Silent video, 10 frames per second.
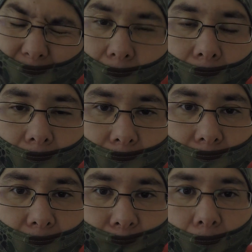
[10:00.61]
I'm going to
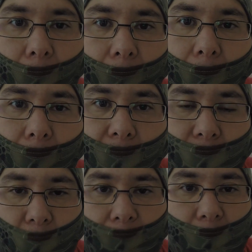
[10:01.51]
sneak by and
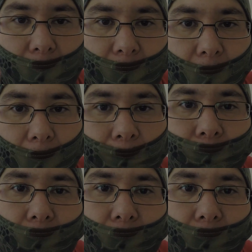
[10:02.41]
drop them in there.